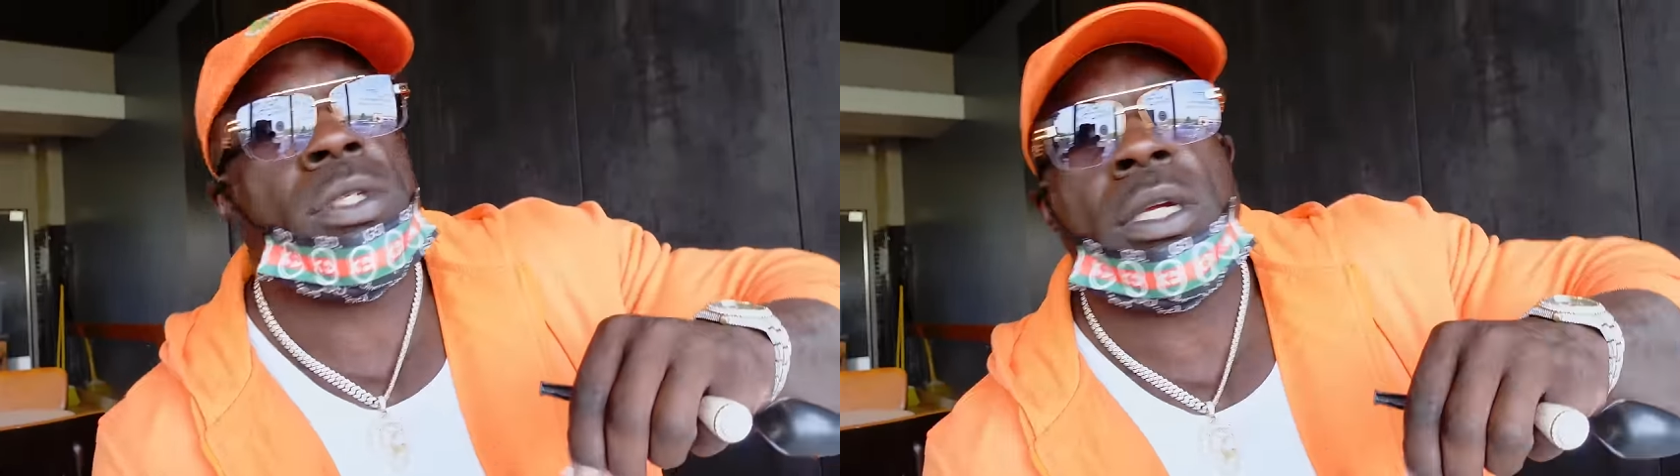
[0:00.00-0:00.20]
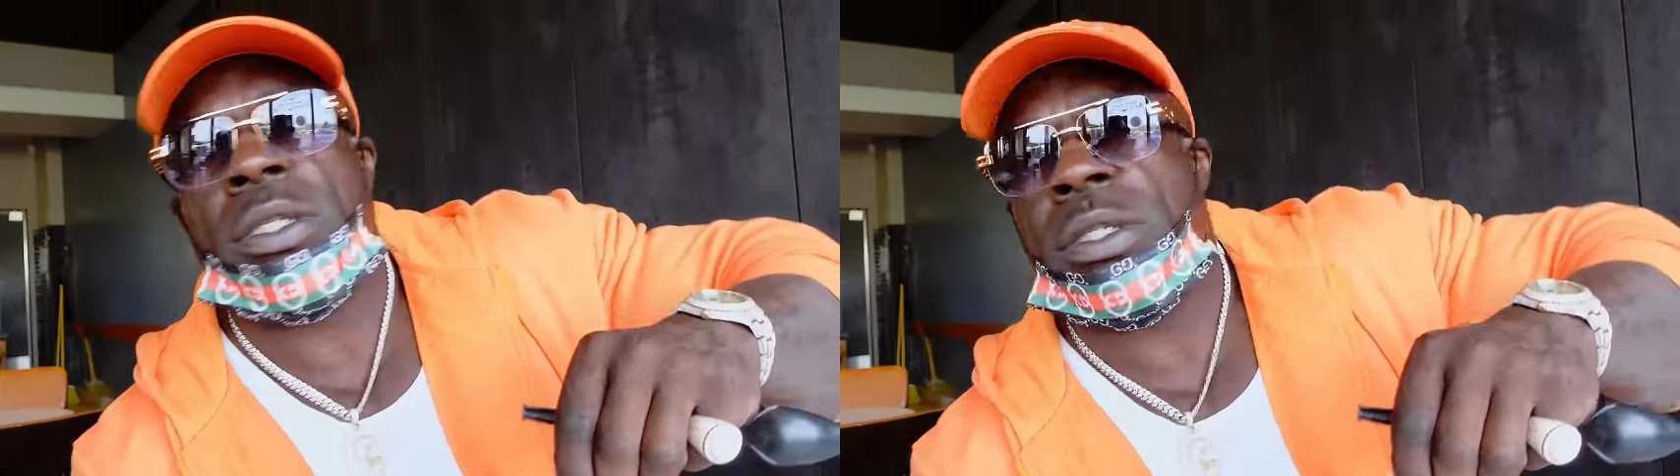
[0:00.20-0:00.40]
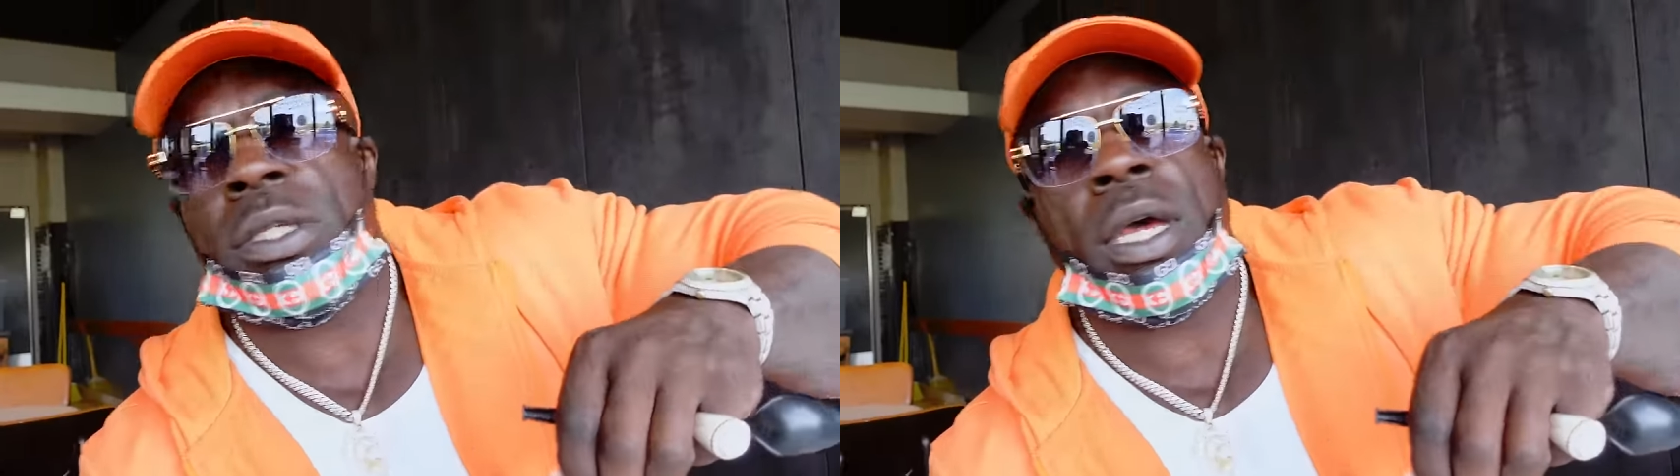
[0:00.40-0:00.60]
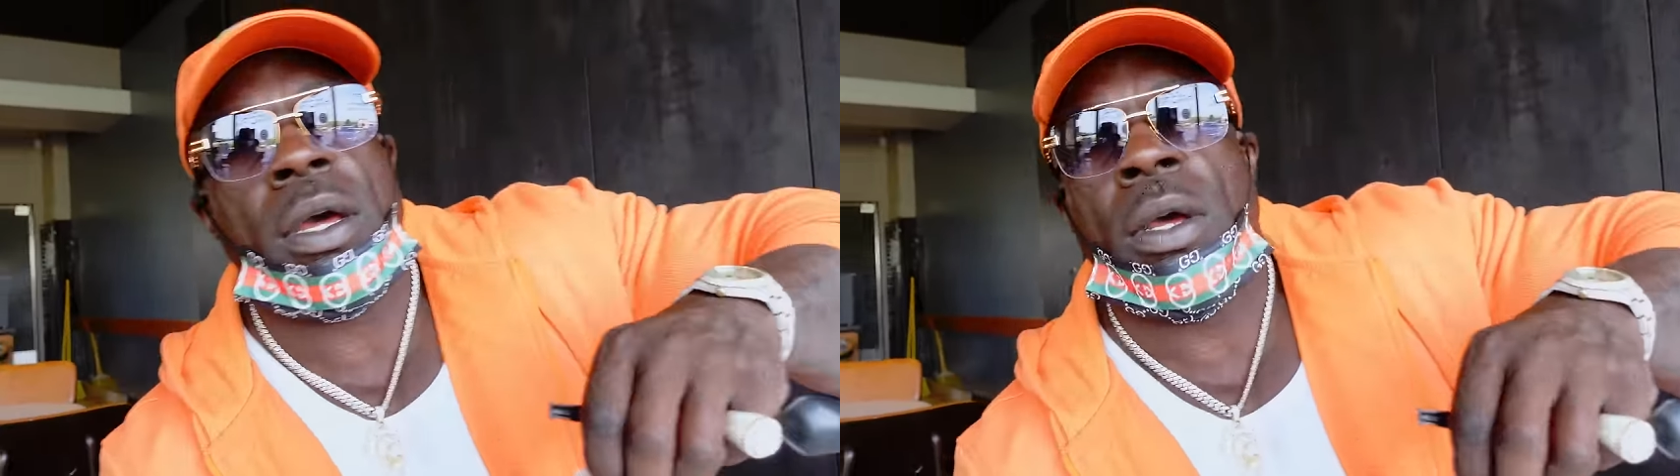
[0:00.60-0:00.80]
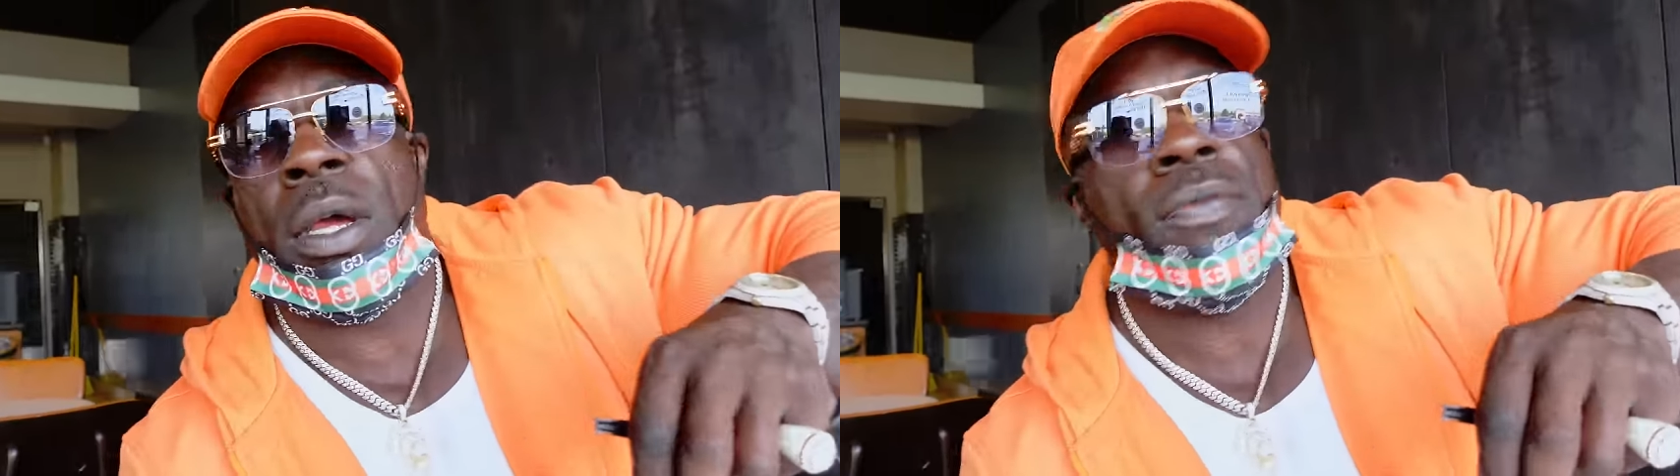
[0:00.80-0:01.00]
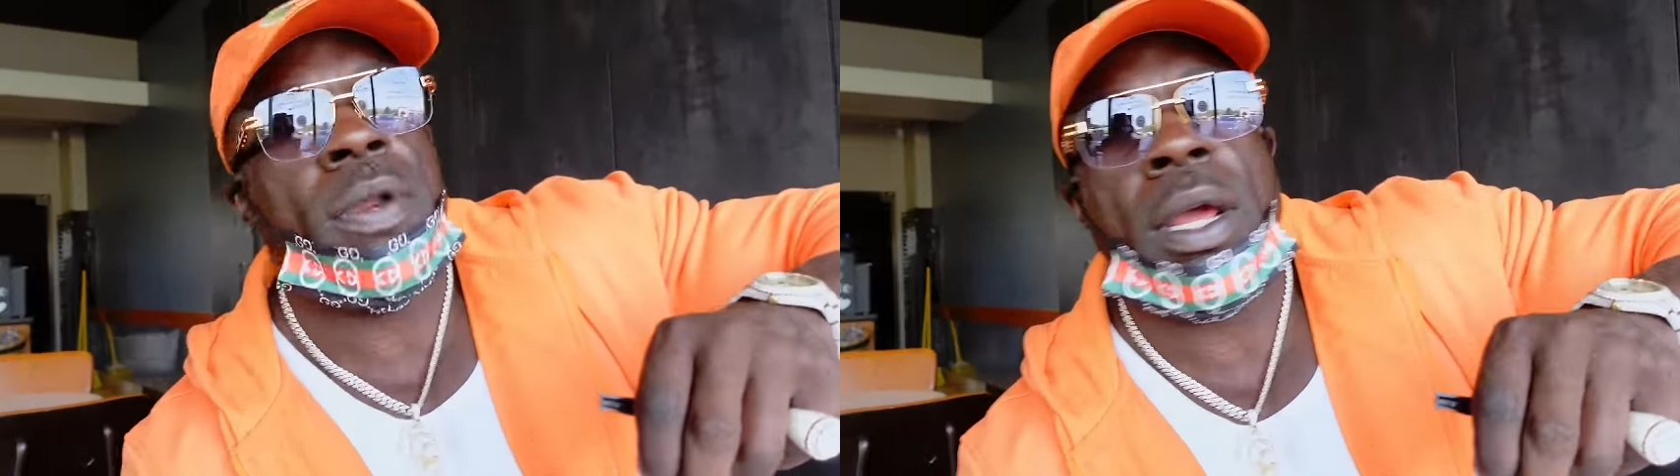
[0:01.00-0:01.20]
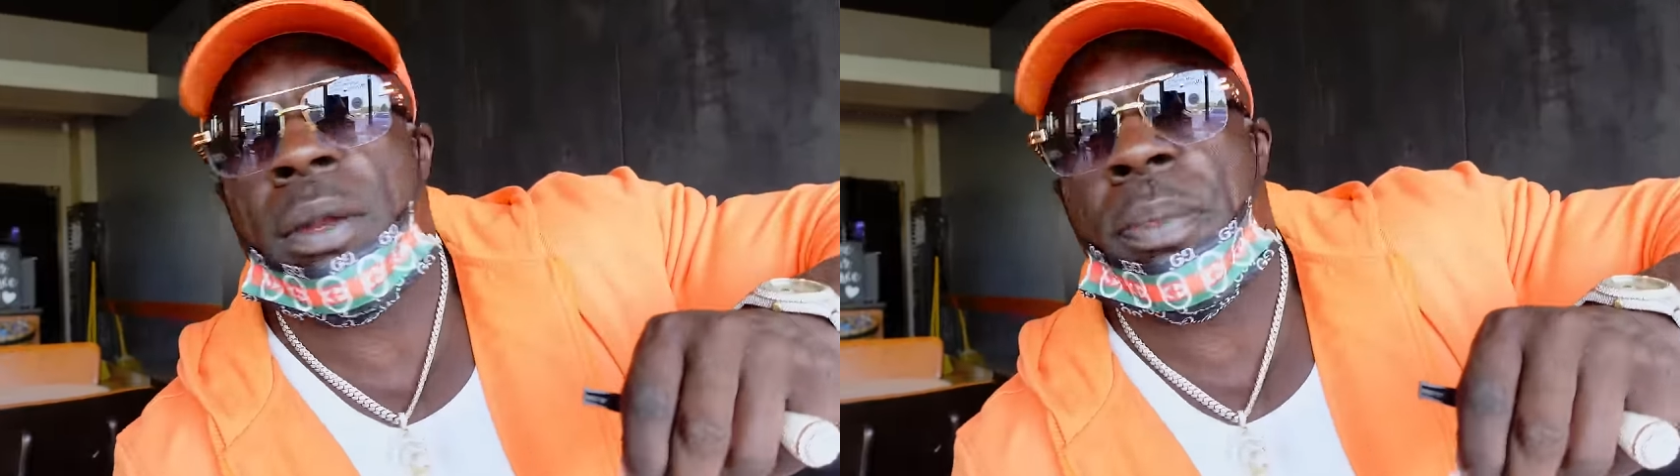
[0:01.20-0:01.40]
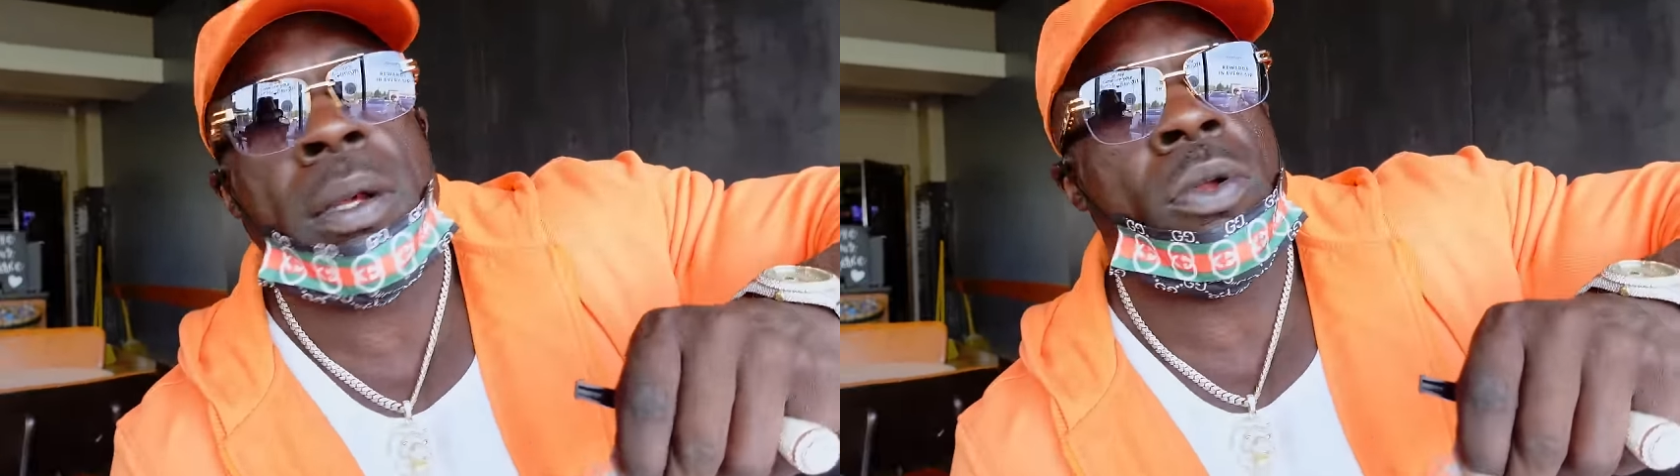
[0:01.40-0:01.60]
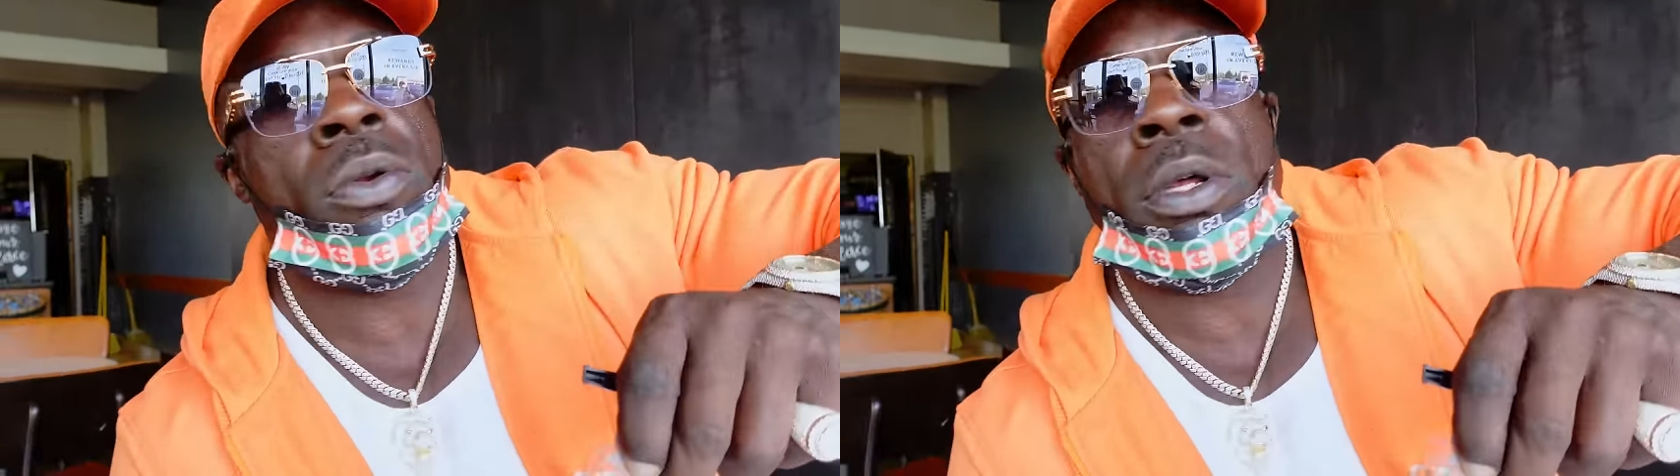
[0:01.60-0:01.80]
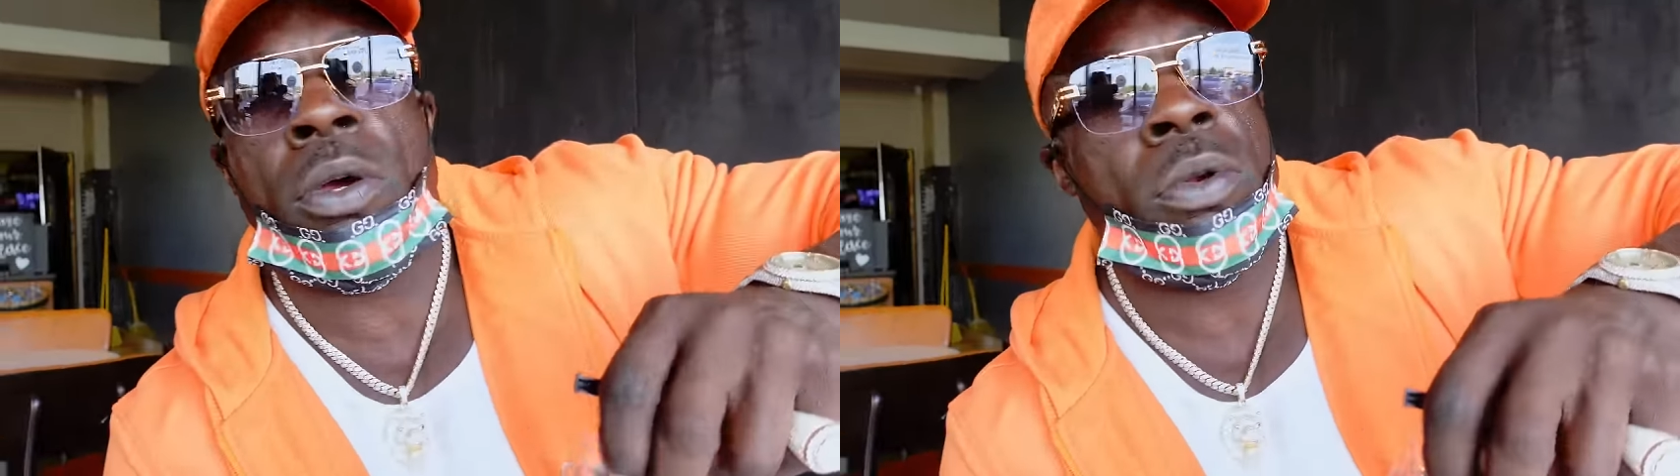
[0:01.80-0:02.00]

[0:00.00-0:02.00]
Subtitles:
check this out. If it ain't about no dough,